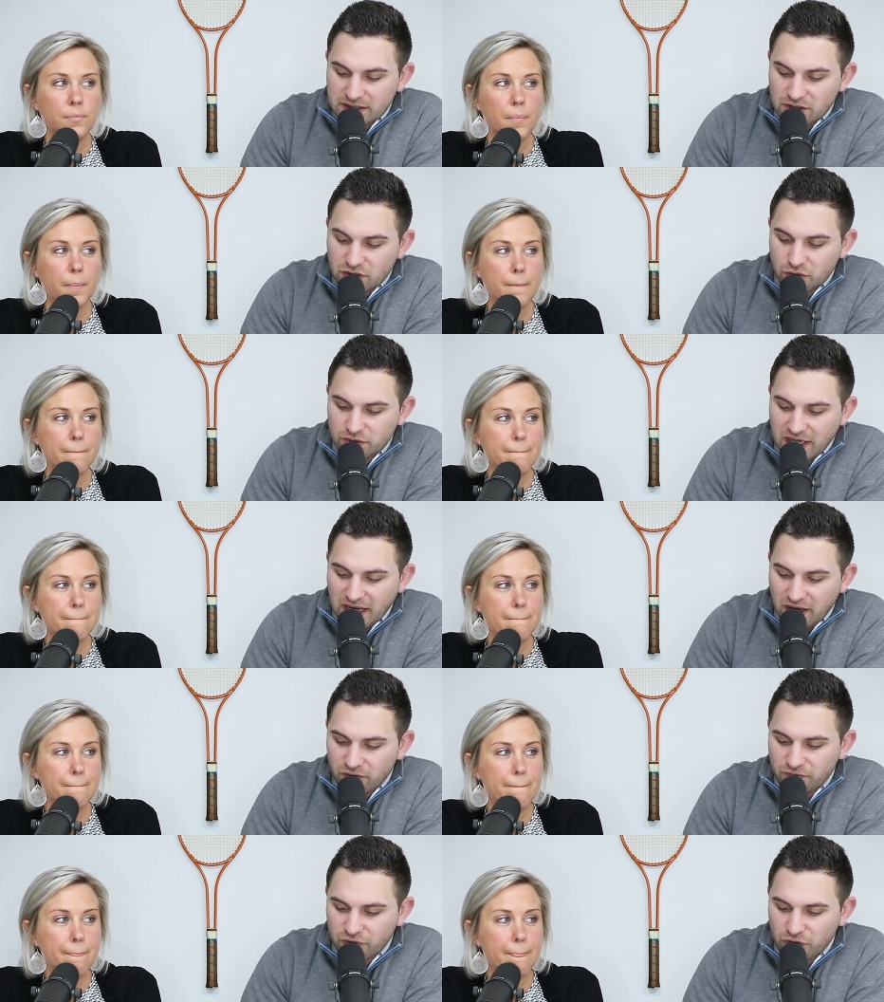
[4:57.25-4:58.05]
Speaker 1: and go
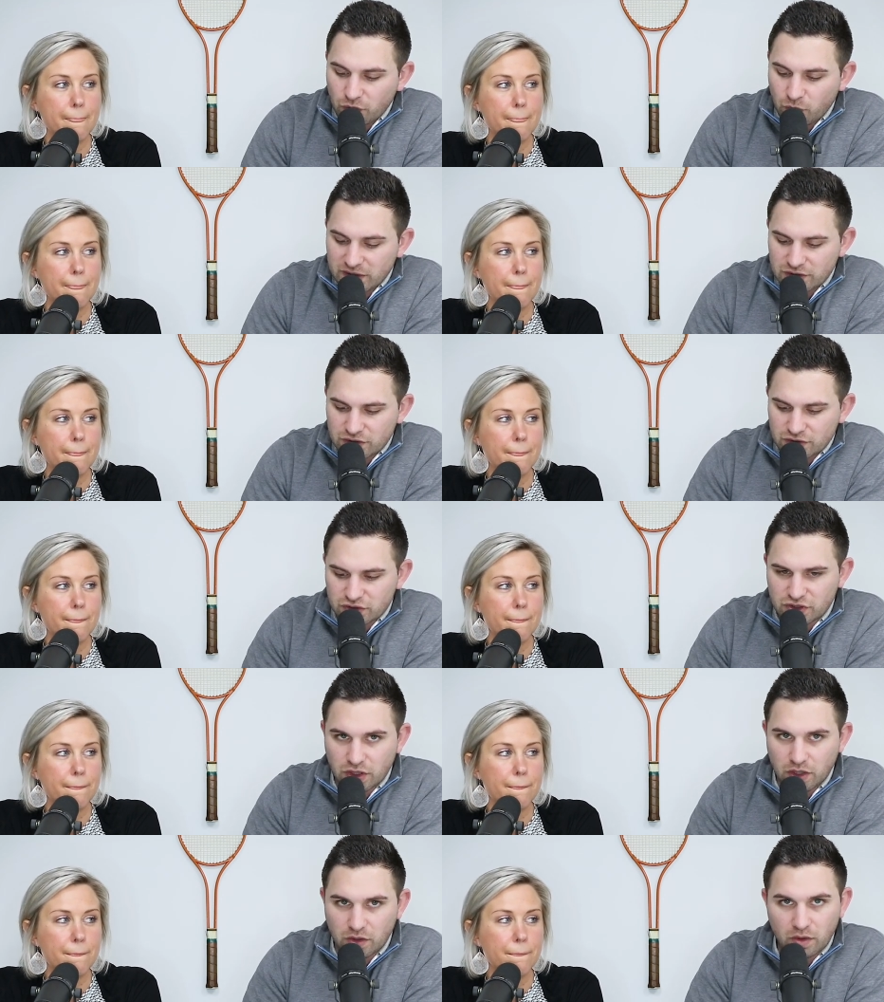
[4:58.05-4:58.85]
down for the winter.
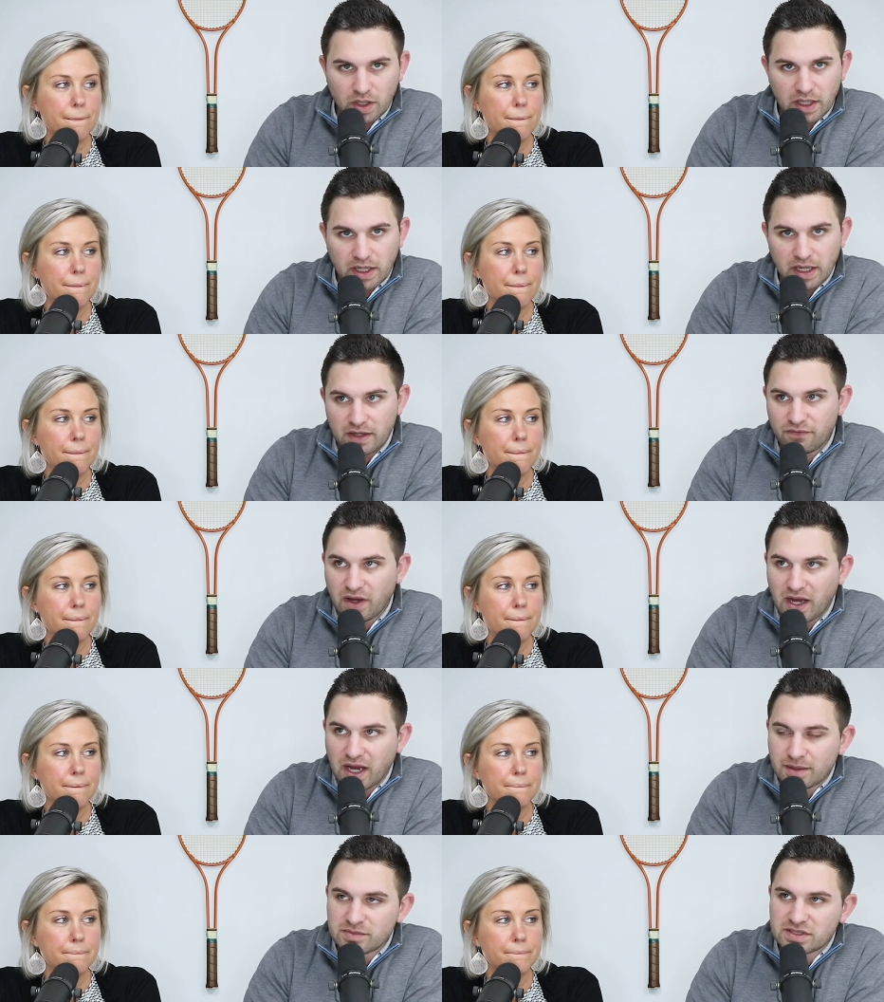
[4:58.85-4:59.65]
So
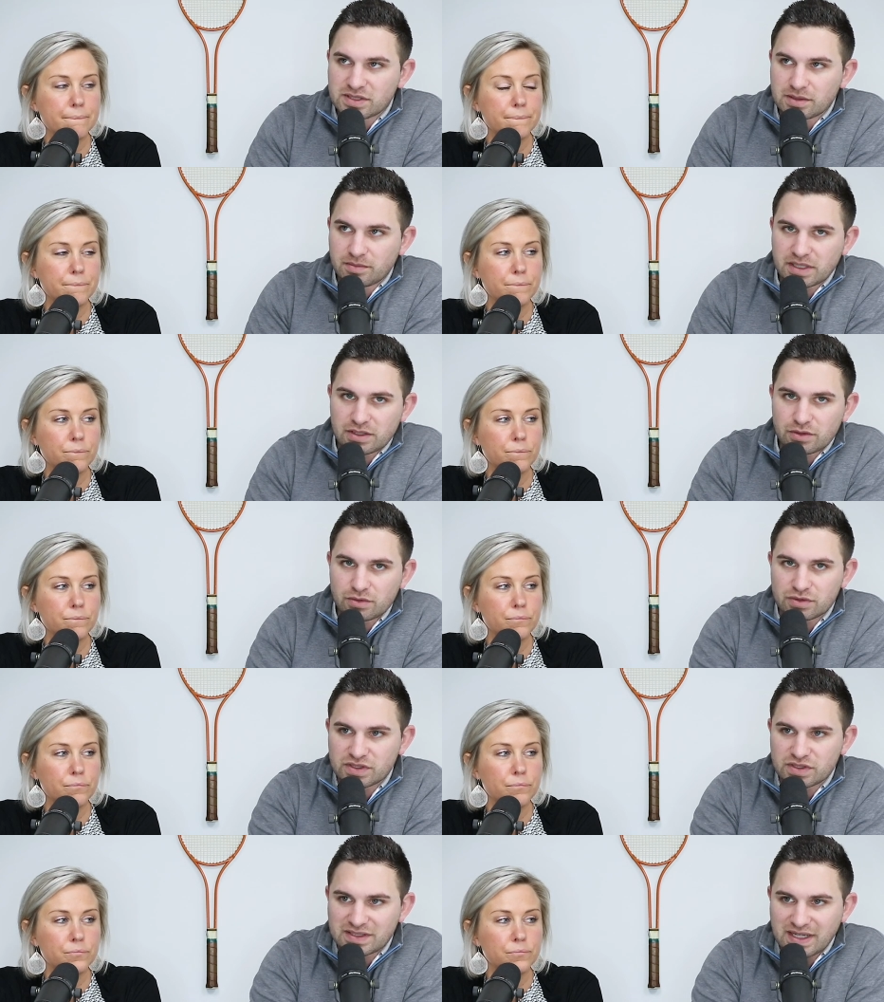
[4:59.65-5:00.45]
if I'm somebody
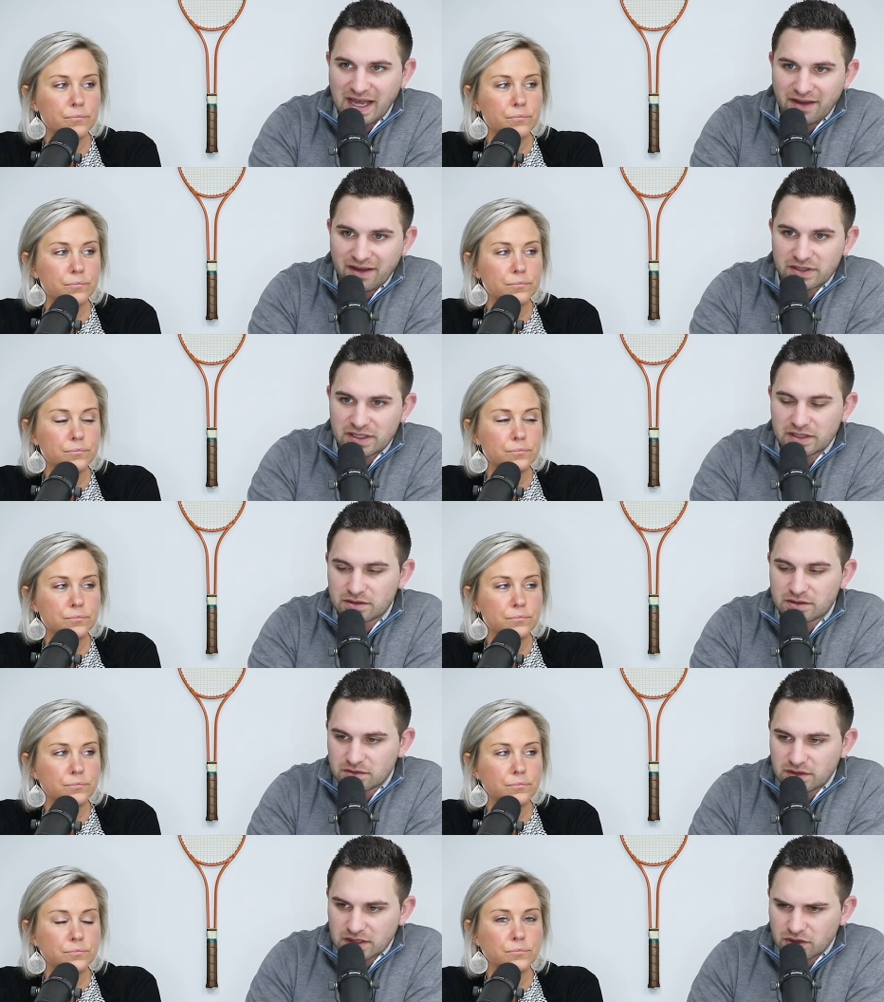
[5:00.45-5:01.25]
who's savvy
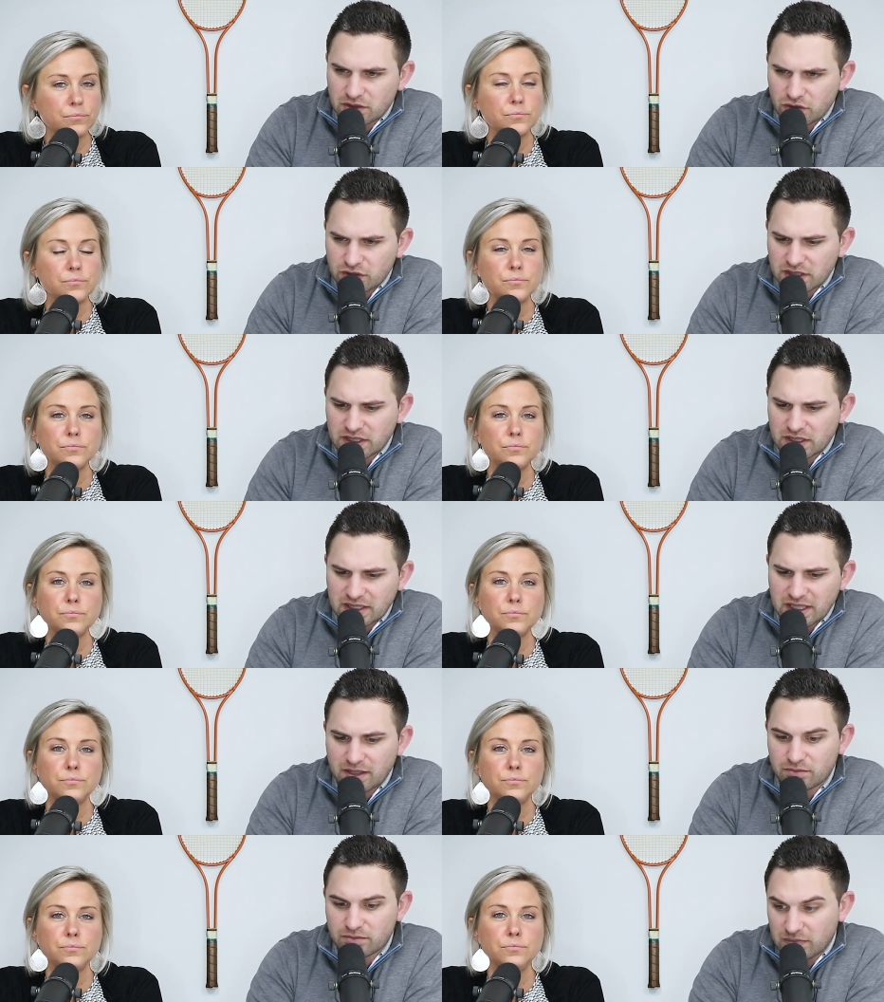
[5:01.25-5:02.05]
and, and looking
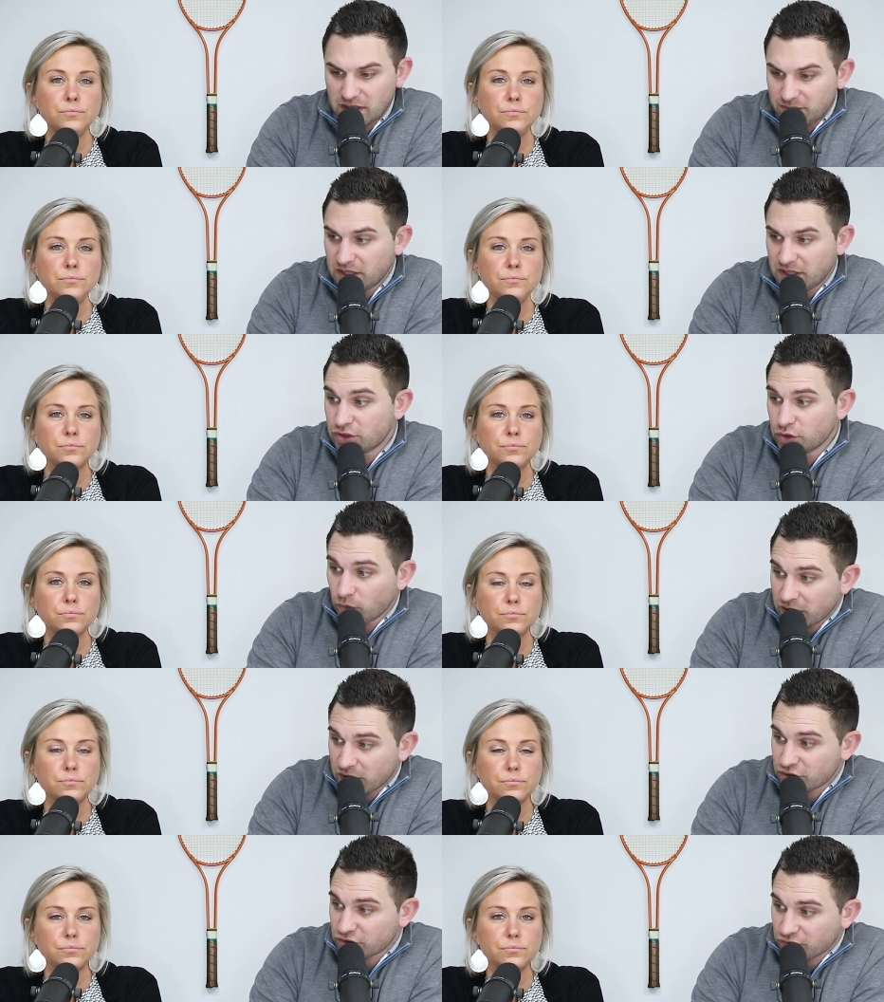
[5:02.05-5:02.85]
at that, mm-hmm. maybe I
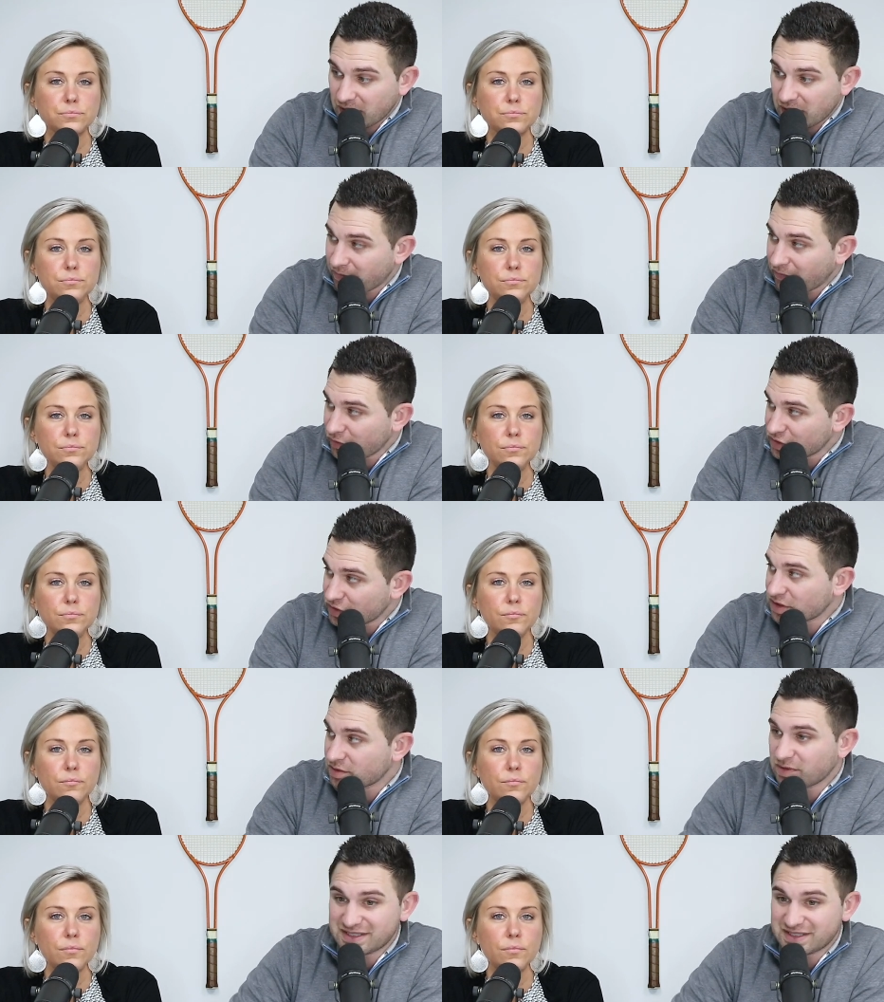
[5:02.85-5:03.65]
do want to just grab it for
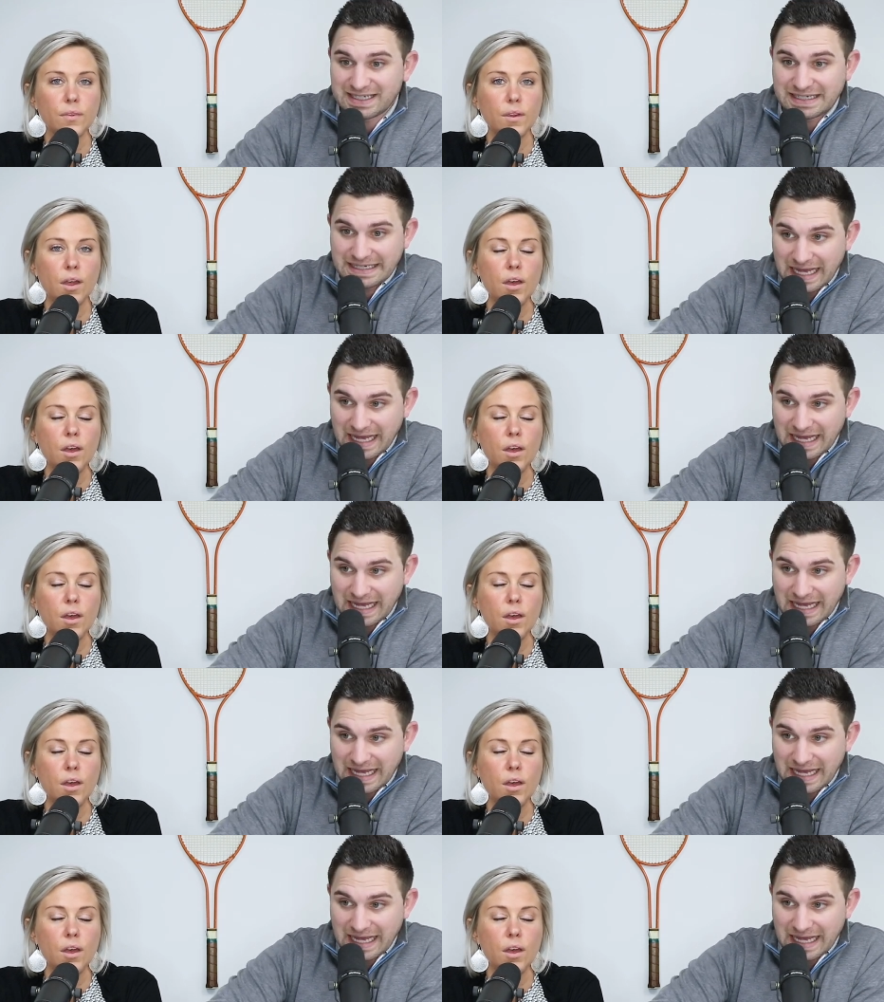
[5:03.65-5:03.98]
six months and